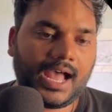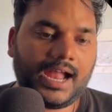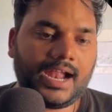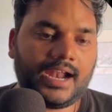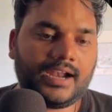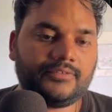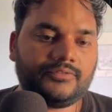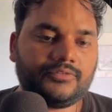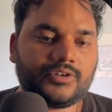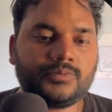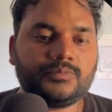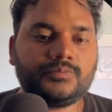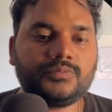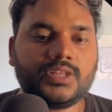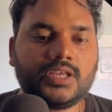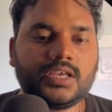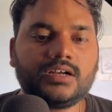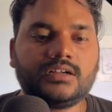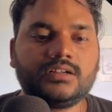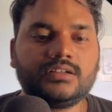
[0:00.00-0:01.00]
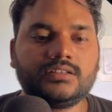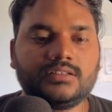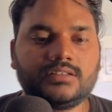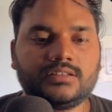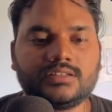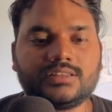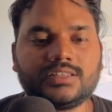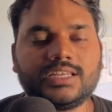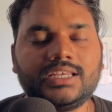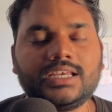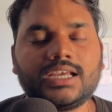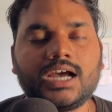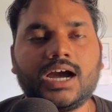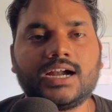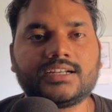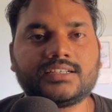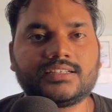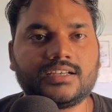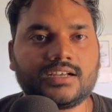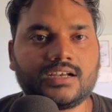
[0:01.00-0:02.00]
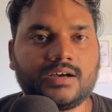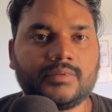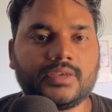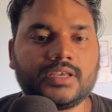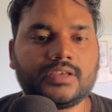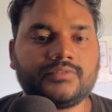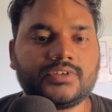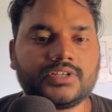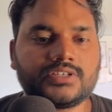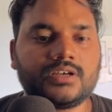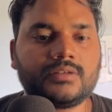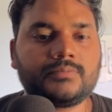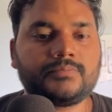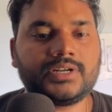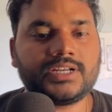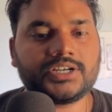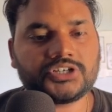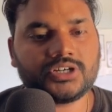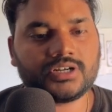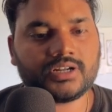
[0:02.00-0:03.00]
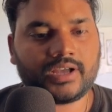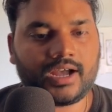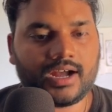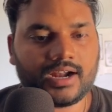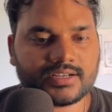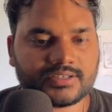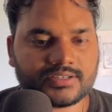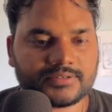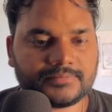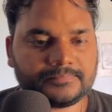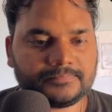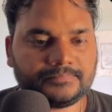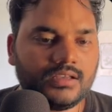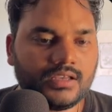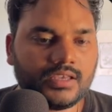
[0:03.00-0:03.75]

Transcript: and from there the 3 cards are coming which are prediction cards.